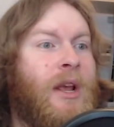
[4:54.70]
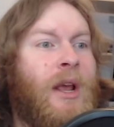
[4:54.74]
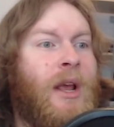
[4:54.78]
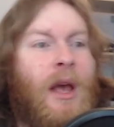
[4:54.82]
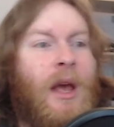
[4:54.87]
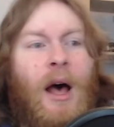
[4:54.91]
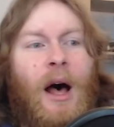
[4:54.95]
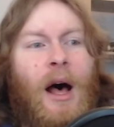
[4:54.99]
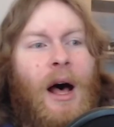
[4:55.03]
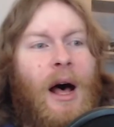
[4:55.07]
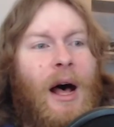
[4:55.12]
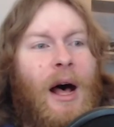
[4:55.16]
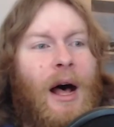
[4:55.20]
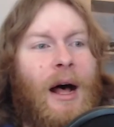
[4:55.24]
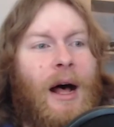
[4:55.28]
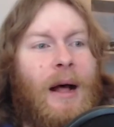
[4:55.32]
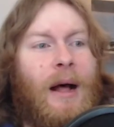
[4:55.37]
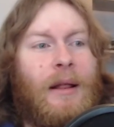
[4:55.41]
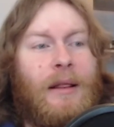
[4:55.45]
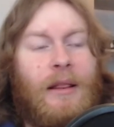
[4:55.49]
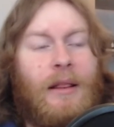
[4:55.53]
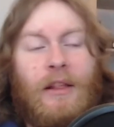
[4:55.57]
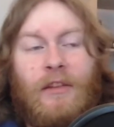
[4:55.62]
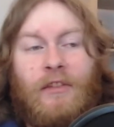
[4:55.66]

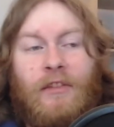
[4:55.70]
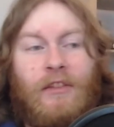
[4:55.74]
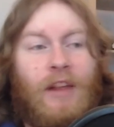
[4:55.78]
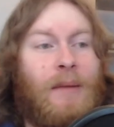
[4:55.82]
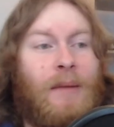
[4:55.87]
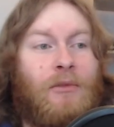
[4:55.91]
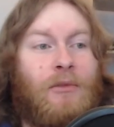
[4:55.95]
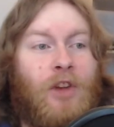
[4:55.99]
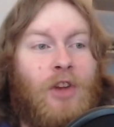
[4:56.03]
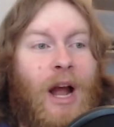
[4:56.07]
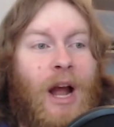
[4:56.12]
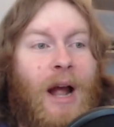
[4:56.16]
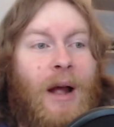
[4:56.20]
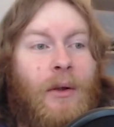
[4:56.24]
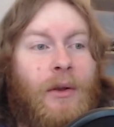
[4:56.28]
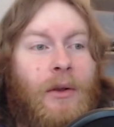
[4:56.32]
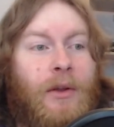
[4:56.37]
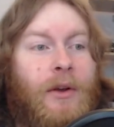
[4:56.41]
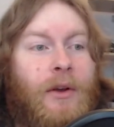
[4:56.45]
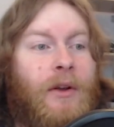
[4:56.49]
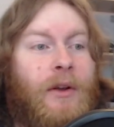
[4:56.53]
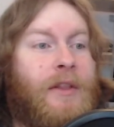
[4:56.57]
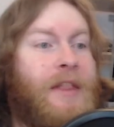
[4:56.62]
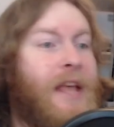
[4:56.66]
uh, the same
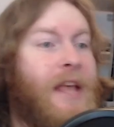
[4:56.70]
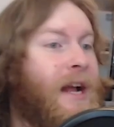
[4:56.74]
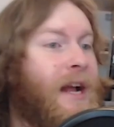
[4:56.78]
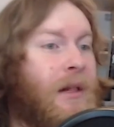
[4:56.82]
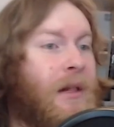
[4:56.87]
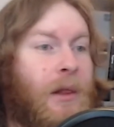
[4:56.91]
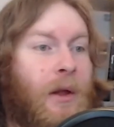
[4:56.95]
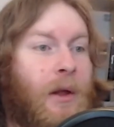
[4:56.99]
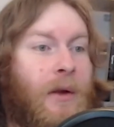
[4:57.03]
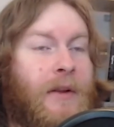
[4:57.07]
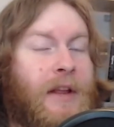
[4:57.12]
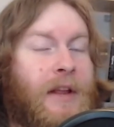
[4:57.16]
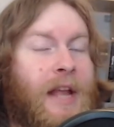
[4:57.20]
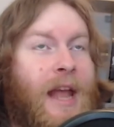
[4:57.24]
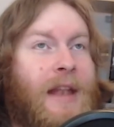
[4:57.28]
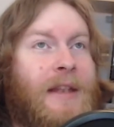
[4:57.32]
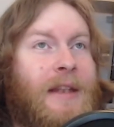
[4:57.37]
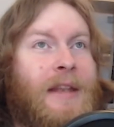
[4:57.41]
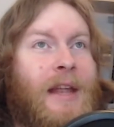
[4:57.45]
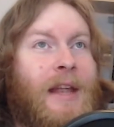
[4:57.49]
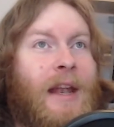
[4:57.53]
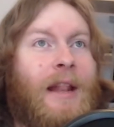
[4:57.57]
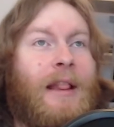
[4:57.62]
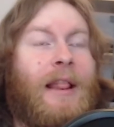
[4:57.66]
childhood that Clark
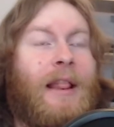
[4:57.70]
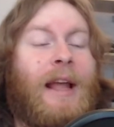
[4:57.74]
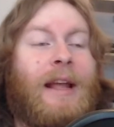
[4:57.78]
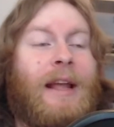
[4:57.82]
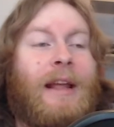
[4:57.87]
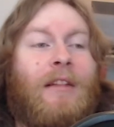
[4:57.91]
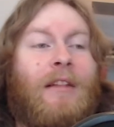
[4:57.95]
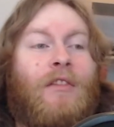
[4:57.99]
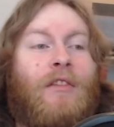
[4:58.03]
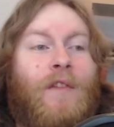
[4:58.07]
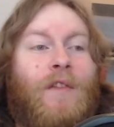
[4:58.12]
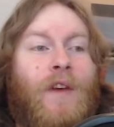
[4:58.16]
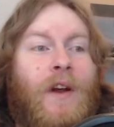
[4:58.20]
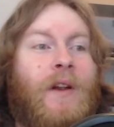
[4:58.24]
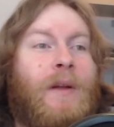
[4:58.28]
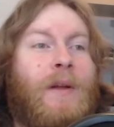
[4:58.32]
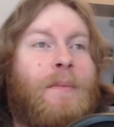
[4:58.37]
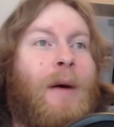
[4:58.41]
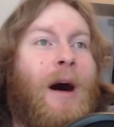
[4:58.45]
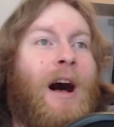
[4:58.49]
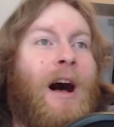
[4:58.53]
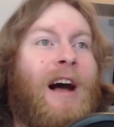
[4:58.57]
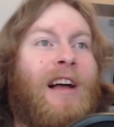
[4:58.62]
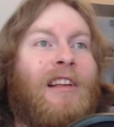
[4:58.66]
Kent did. Like, it's very
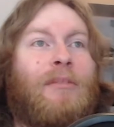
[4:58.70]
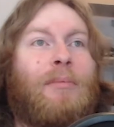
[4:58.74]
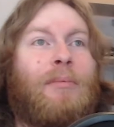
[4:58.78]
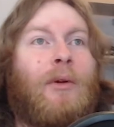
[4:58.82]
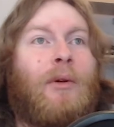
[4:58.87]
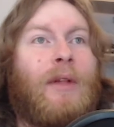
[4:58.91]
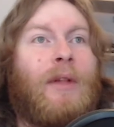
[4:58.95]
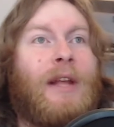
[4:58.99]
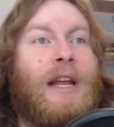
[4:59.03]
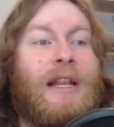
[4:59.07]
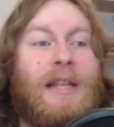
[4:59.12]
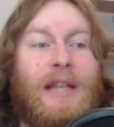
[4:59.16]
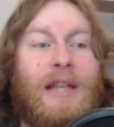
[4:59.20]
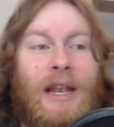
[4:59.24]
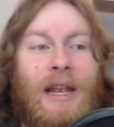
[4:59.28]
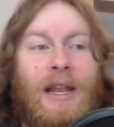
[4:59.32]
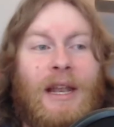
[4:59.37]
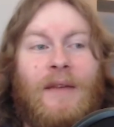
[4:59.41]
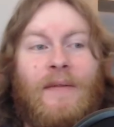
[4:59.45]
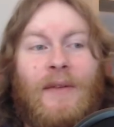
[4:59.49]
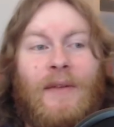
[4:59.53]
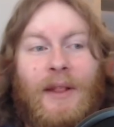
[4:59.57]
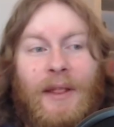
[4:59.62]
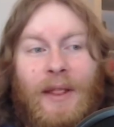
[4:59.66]
possible he didn't
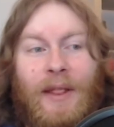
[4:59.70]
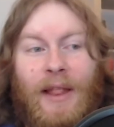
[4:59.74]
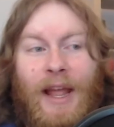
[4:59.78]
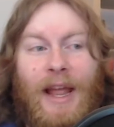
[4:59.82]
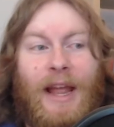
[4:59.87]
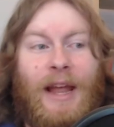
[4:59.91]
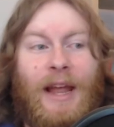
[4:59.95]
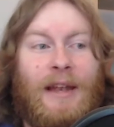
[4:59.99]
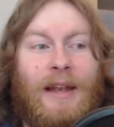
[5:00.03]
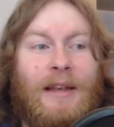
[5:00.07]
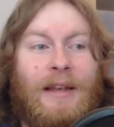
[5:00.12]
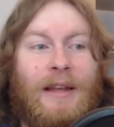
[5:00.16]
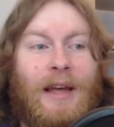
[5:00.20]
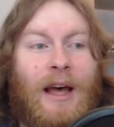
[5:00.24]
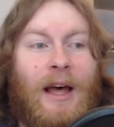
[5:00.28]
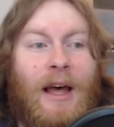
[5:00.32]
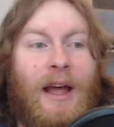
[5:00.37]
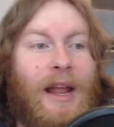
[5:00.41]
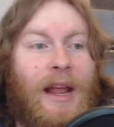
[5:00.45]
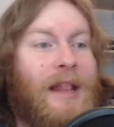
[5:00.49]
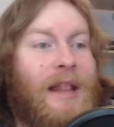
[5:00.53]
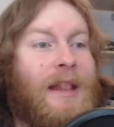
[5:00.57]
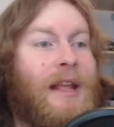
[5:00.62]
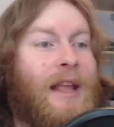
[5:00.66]
even land uh,
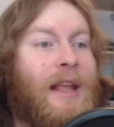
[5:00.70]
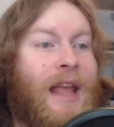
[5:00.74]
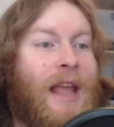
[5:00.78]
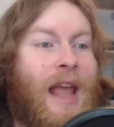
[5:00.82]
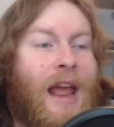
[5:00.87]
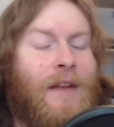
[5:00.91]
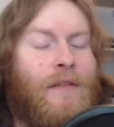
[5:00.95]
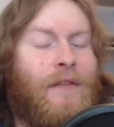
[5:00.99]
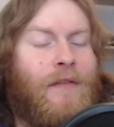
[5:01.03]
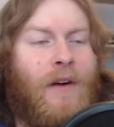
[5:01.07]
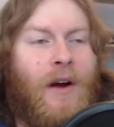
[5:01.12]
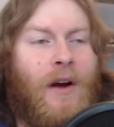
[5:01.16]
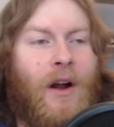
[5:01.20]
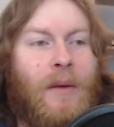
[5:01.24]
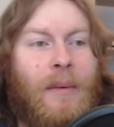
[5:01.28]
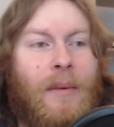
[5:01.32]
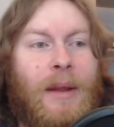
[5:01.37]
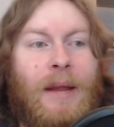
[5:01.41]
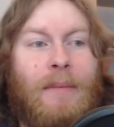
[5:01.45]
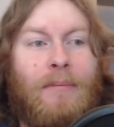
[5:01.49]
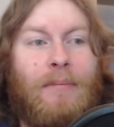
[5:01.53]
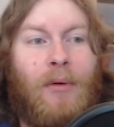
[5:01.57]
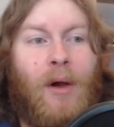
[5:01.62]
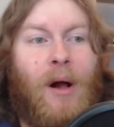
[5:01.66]
in the Kent farm.
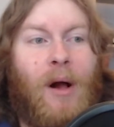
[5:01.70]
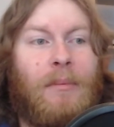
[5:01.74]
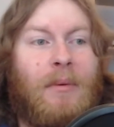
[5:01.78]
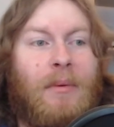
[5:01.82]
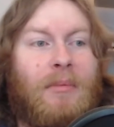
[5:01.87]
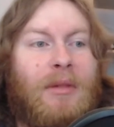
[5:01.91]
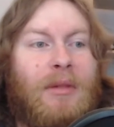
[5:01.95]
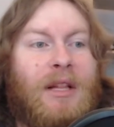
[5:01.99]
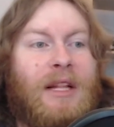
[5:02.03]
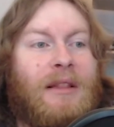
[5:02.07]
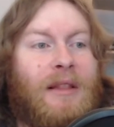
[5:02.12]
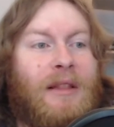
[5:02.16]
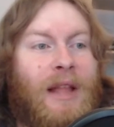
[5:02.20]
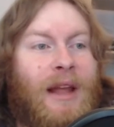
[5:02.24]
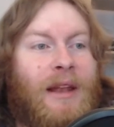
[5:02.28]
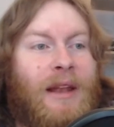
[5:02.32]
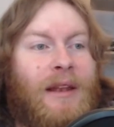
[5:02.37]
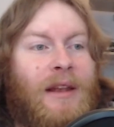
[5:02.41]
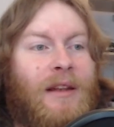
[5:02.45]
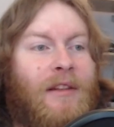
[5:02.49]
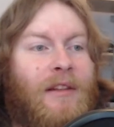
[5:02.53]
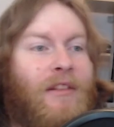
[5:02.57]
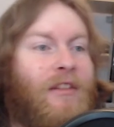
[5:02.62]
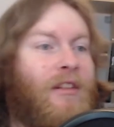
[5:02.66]
He probably
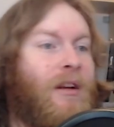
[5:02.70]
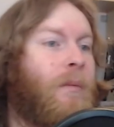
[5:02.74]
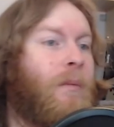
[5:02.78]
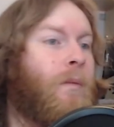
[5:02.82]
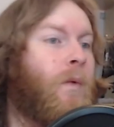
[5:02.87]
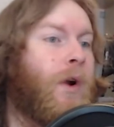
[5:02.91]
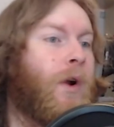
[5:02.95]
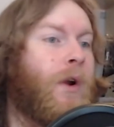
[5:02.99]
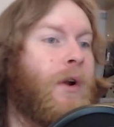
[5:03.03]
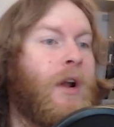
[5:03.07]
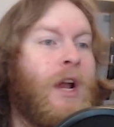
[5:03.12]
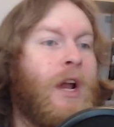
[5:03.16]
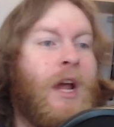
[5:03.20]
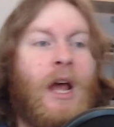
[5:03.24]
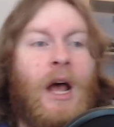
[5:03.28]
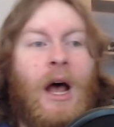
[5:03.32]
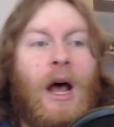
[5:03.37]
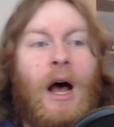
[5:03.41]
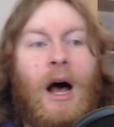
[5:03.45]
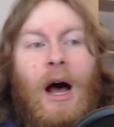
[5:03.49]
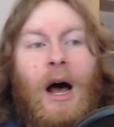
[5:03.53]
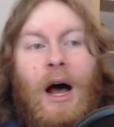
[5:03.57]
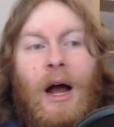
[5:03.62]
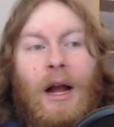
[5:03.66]
landed somewhere uh,